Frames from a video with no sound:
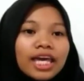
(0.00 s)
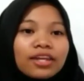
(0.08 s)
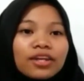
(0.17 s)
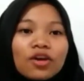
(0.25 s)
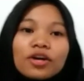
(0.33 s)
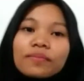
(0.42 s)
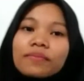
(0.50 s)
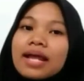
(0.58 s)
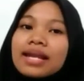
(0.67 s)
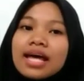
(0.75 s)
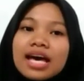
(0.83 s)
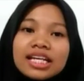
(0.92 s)
In North
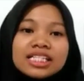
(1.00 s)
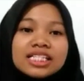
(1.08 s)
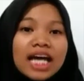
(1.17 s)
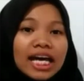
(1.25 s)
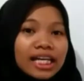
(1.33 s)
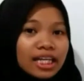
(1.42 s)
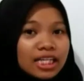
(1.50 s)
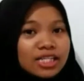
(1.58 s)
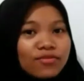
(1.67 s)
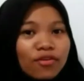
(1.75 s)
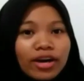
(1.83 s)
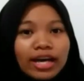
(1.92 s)
Mandarin
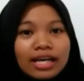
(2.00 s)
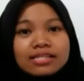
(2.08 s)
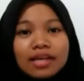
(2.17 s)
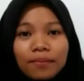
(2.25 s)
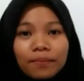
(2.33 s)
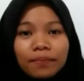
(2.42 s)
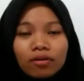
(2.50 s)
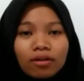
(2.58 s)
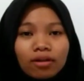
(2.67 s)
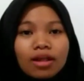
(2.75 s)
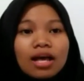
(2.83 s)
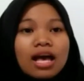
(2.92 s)
Chinese, for
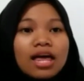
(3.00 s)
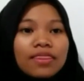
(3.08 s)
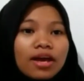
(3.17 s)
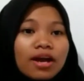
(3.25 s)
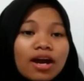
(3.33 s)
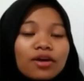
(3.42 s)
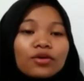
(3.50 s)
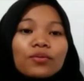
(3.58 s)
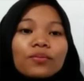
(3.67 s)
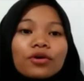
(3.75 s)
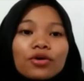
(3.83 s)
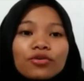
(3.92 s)
example, there are
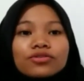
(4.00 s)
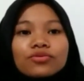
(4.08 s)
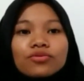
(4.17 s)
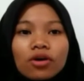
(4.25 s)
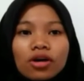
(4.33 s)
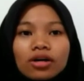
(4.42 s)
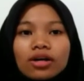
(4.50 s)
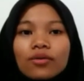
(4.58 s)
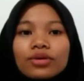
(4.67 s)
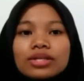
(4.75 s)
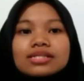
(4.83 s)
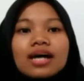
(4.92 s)
numerous words
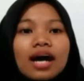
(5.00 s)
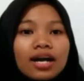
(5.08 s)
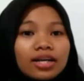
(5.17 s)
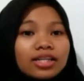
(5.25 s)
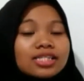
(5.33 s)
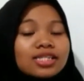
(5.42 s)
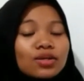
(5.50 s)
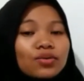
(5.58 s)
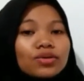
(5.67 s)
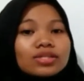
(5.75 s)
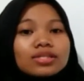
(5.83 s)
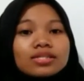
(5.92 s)
which are
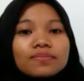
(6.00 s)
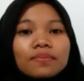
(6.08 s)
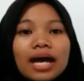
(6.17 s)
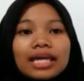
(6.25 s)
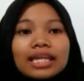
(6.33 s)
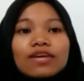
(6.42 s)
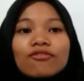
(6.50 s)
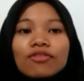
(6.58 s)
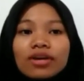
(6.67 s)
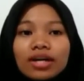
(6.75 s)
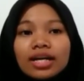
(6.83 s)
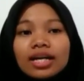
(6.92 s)
distinguished by
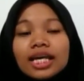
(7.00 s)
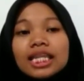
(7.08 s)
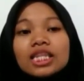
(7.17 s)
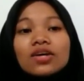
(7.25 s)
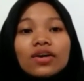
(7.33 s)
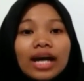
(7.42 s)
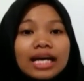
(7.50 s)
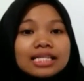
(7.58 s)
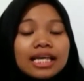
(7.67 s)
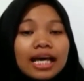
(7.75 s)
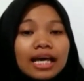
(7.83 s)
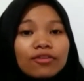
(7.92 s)
difference in the
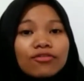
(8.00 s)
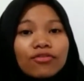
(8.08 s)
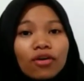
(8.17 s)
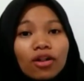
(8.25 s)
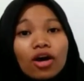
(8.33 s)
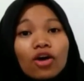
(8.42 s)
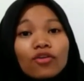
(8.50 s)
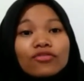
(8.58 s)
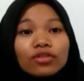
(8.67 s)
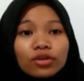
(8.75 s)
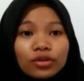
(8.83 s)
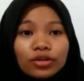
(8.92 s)
rise and fall of
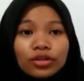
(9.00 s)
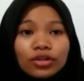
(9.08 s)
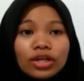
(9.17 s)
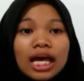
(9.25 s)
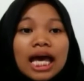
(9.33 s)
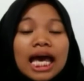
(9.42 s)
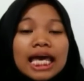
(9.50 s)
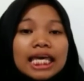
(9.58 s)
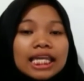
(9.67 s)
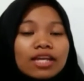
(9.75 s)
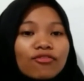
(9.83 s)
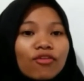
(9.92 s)
tone.
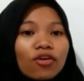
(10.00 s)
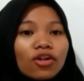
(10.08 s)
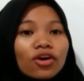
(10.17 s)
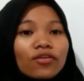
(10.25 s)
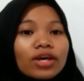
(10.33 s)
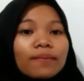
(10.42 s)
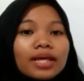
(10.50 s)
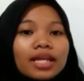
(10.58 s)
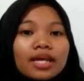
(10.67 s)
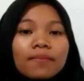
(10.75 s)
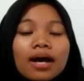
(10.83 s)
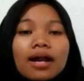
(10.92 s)
In the following
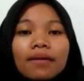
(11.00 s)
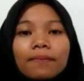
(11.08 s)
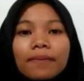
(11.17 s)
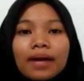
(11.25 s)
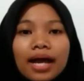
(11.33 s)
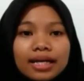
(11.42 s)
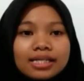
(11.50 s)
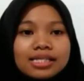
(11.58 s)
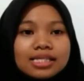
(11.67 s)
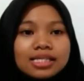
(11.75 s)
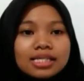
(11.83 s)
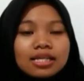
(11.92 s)
minimal
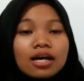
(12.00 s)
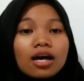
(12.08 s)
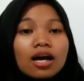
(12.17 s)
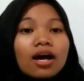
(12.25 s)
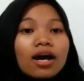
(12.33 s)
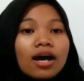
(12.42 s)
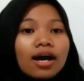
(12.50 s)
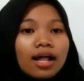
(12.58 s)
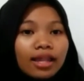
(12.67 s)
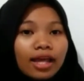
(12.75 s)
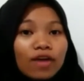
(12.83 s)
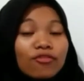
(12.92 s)
types:
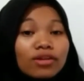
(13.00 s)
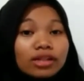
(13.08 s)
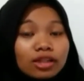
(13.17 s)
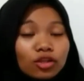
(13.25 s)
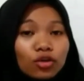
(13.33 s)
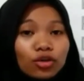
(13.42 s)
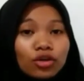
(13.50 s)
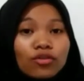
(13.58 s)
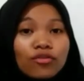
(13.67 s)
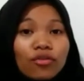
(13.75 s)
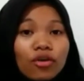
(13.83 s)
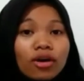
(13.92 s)
level tone
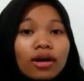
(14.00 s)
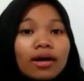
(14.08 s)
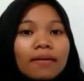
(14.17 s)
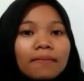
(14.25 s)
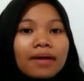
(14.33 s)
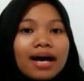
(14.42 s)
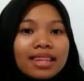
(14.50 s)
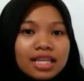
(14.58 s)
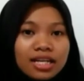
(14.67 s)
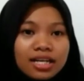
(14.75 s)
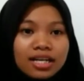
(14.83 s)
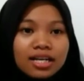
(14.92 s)
for
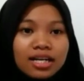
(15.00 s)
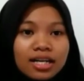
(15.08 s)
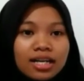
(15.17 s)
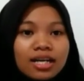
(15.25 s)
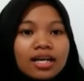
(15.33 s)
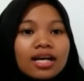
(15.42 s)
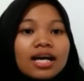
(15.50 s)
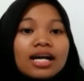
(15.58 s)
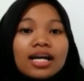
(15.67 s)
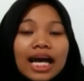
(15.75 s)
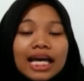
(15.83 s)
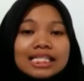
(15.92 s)
mother,
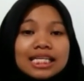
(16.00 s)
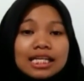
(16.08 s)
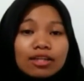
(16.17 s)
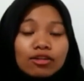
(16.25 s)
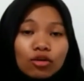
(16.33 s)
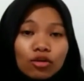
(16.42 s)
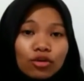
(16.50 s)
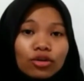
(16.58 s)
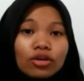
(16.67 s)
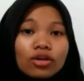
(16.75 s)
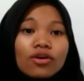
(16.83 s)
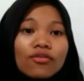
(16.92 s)
rising
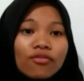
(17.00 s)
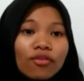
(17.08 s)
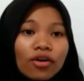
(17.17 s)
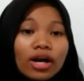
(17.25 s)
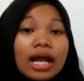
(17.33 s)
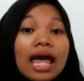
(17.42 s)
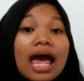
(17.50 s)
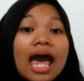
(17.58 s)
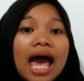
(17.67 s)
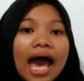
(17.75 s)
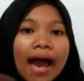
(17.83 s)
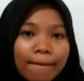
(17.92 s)
tone for
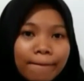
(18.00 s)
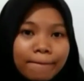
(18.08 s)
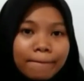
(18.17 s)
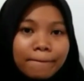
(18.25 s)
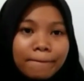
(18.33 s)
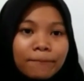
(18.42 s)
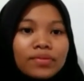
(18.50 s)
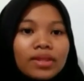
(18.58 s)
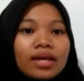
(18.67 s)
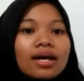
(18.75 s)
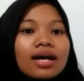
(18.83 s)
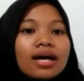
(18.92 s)
ham,
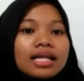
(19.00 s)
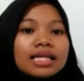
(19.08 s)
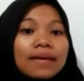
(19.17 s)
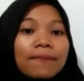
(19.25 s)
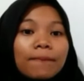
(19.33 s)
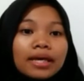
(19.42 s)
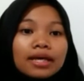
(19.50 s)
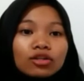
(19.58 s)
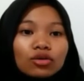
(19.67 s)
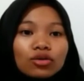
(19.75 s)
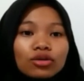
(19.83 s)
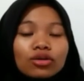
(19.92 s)

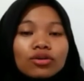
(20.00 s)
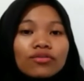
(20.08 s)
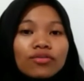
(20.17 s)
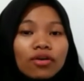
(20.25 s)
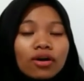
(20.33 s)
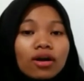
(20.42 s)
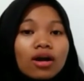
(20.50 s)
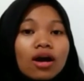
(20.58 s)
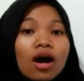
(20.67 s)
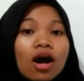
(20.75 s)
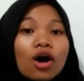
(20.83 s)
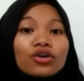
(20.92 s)
dipping tone for
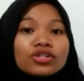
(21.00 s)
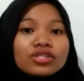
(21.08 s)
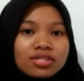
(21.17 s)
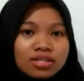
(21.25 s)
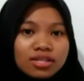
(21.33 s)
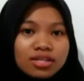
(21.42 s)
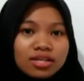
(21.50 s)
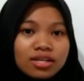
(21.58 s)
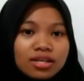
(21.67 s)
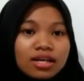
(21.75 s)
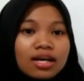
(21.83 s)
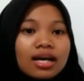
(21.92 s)
horse,
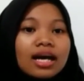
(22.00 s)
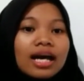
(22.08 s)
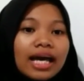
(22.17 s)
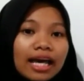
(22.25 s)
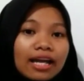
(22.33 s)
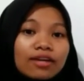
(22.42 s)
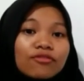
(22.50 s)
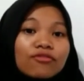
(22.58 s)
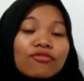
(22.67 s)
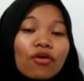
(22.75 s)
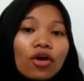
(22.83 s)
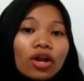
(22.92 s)
and
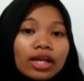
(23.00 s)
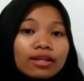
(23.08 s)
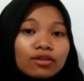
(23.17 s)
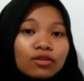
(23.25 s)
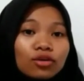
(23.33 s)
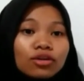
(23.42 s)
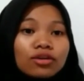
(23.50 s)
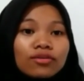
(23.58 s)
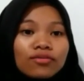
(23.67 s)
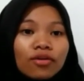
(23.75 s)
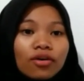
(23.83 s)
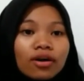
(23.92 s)
falling
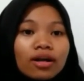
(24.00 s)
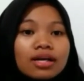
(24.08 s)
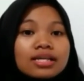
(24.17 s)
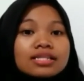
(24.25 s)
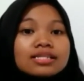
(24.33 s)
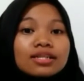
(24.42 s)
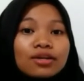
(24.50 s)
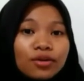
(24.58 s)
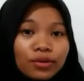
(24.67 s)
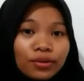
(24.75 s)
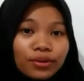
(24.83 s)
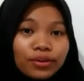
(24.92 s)
tone for
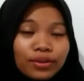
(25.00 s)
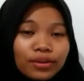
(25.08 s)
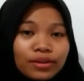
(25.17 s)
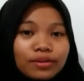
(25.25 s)
skull.